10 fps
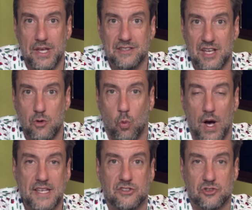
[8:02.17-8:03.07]
is a
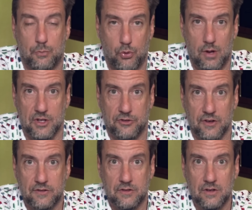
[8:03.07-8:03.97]
white
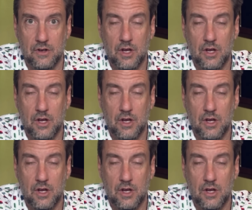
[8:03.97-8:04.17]
supremacist.